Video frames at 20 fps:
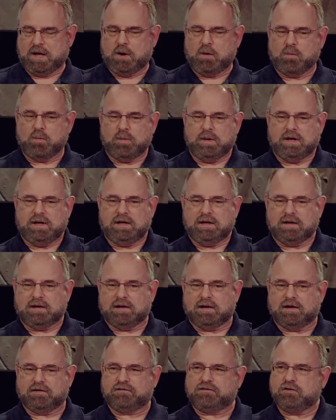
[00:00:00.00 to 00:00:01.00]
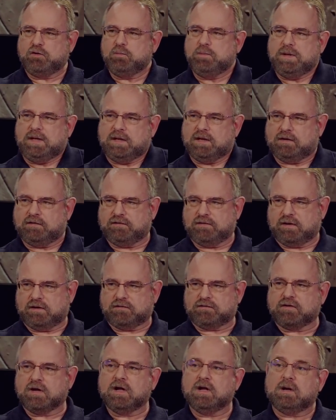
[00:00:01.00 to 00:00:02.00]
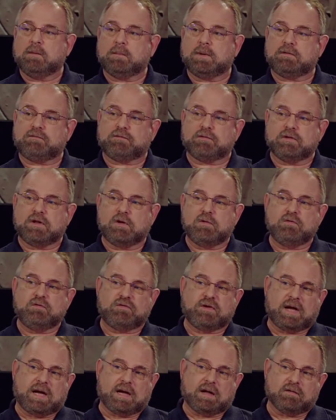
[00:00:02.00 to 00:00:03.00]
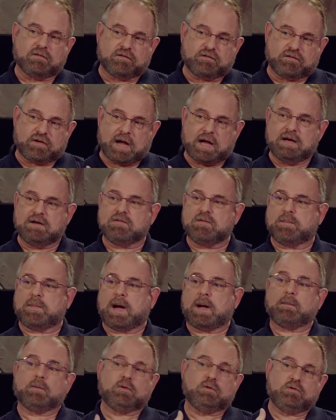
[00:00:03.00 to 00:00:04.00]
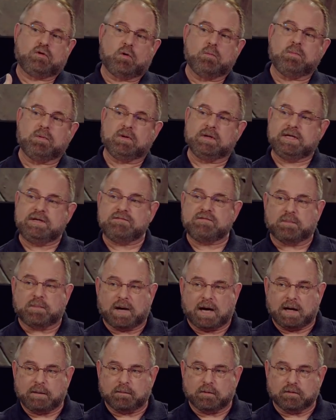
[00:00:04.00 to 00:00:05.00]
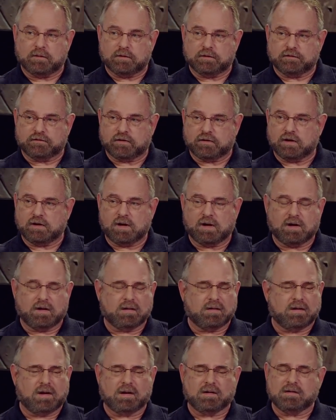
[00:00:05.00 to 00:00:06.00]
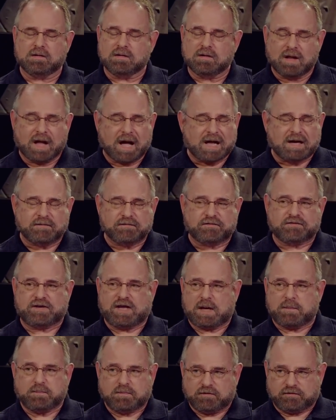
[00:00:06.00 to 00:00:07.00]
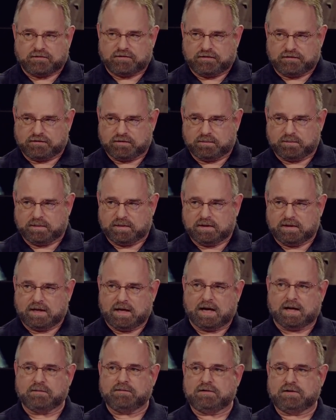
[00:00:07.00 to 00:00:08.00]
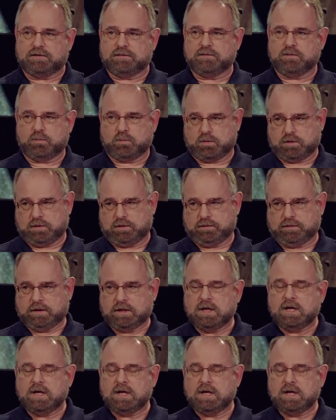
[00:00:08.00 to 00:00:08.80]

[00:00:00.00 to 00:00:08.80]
we assume he exists. But for those outside of the Bible who don't believe the Bible, there's a, a, a lot of skepticism yes. out there in the world.